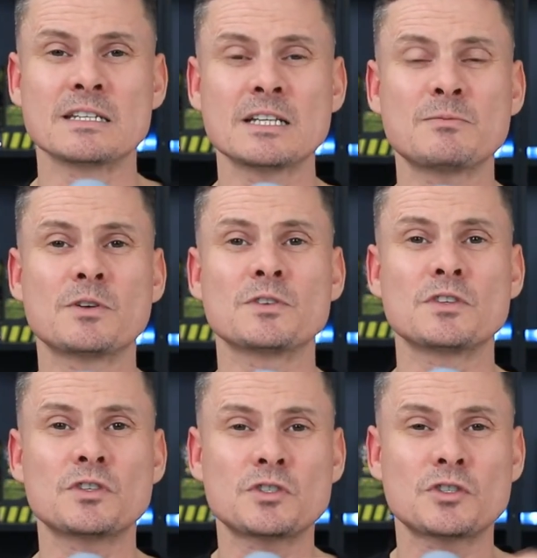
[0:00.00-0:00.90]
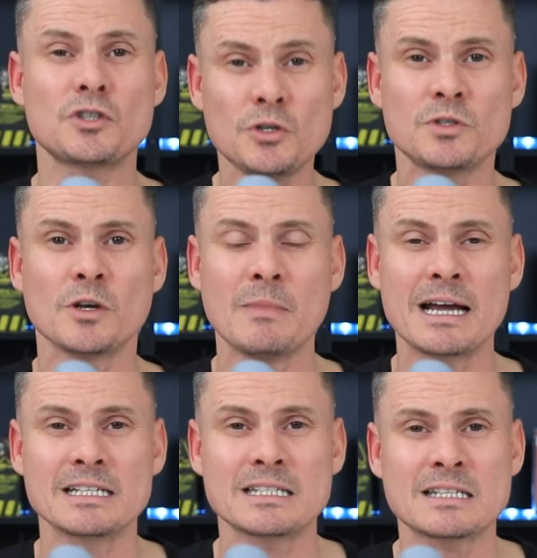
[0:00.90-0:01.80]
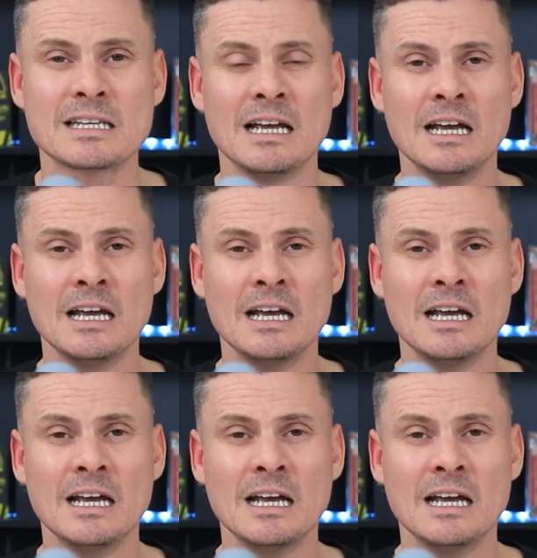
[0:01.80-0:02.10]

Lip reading: and that's because the studio magnets